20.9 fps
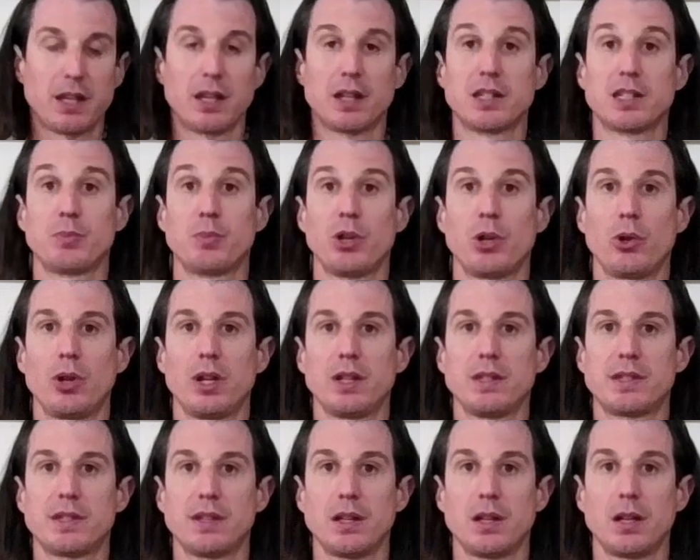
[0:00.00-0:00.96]

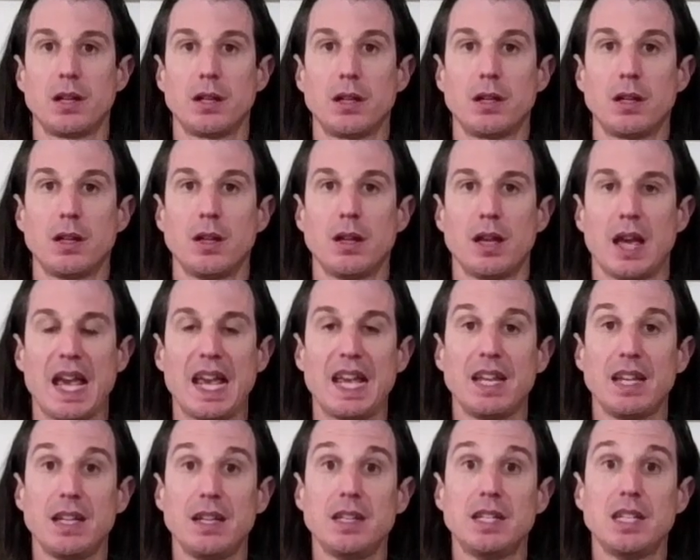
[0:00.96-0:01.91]
experiencing, A
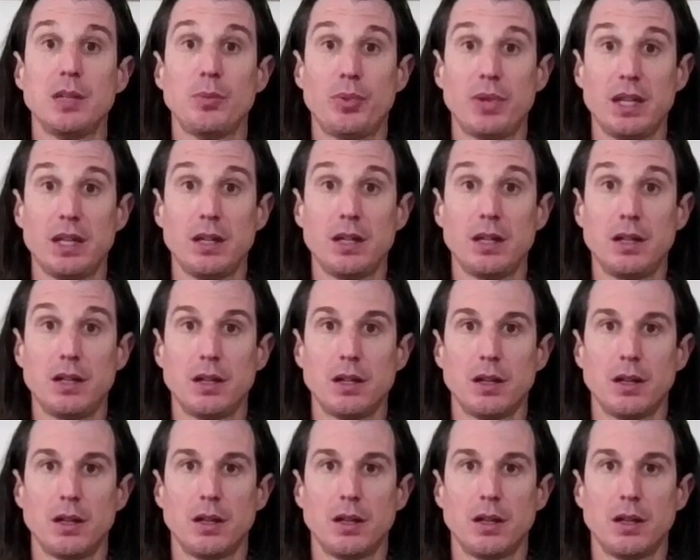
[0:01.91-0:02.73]
E D P.